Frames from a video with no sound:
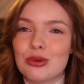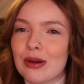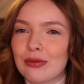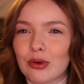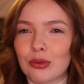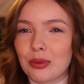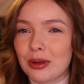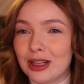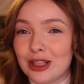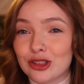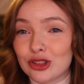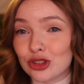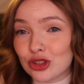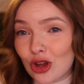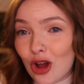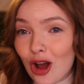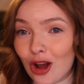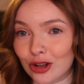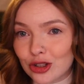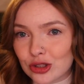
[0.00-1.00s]
You never really
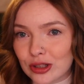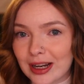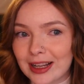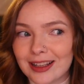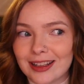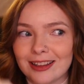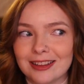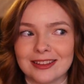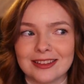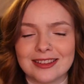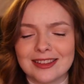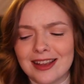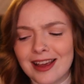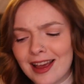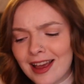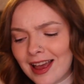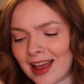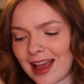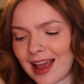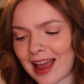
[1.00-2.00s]
saw dragons.
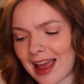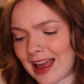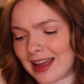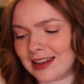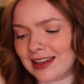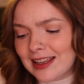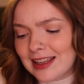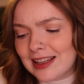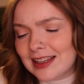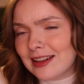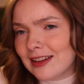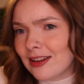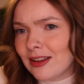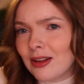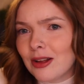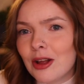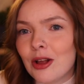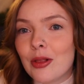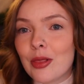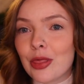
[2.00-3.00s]
And in
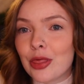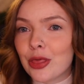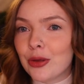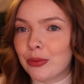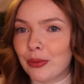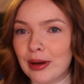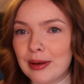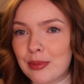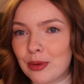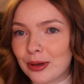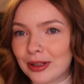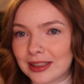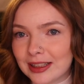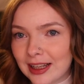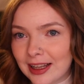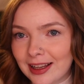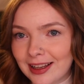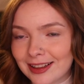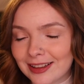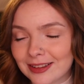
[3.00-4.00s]
The Reborn
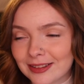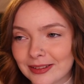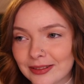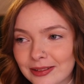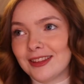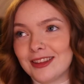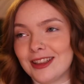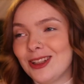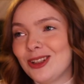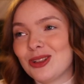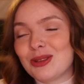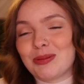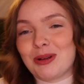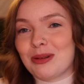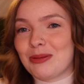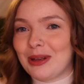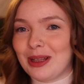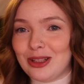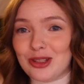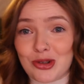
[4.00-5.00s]
King, they just
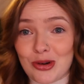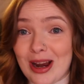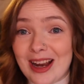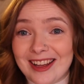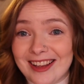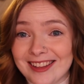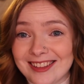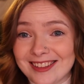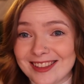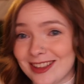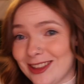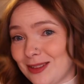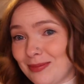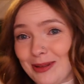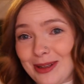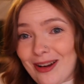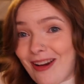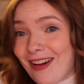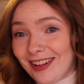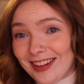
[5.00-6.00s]
weren't really dragons, let's
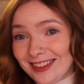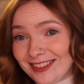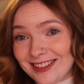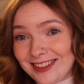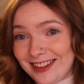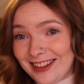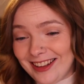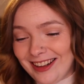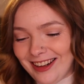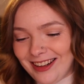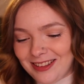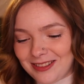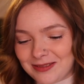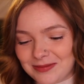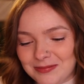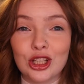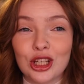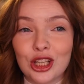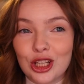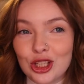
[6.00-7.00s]
be honest here.
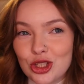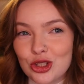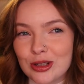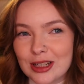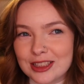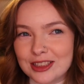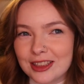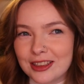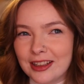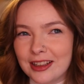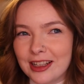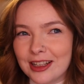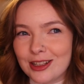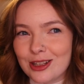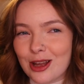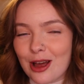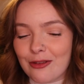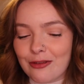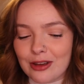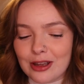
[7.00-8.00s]
Interestingly
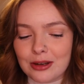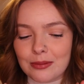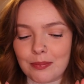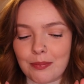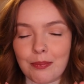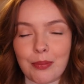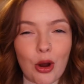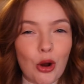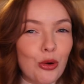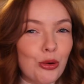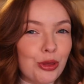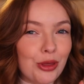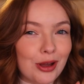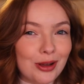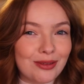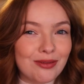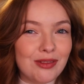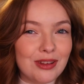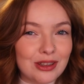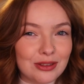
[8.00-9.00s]
enough, in both
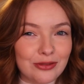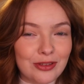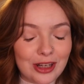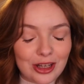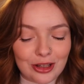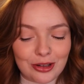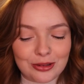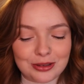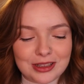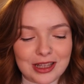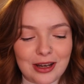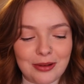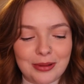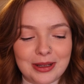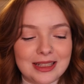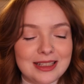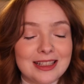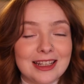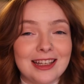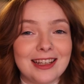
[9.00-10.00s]
of these videos that
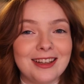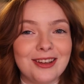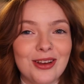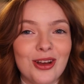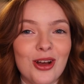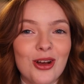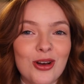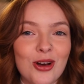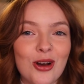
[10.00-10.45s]
we did,